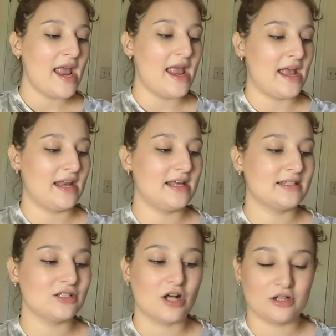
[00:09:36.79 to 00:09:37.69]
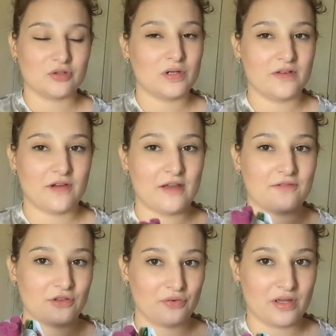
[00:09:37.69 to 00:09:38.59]
And it's a dollar twenty-five
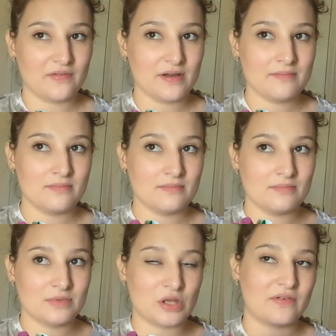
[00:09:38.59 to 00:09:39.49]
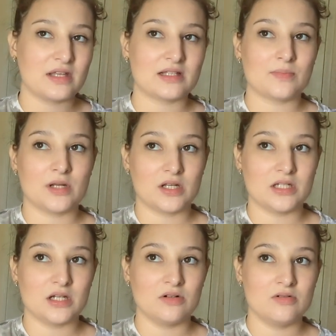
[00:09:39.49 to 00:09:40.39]
for three of them. So I feel like it's a pretty good
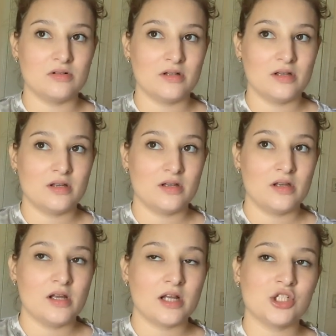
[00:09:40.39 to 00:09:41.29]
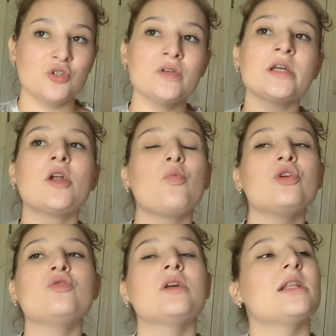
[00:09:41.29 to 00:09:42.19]
deal because you can get
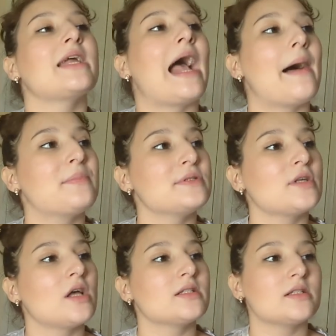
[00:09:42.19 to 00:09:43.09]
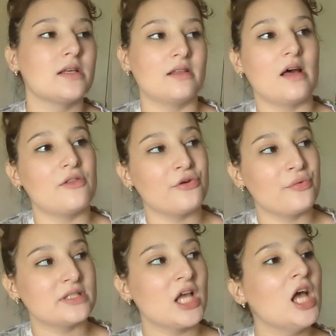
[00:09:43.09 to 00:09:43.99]
you can get like applesauce and other
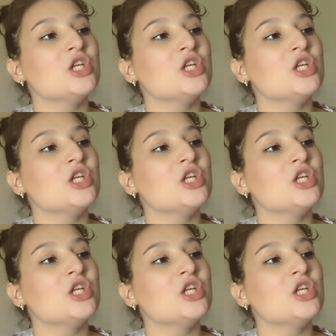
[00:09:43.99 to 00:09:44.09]
ones.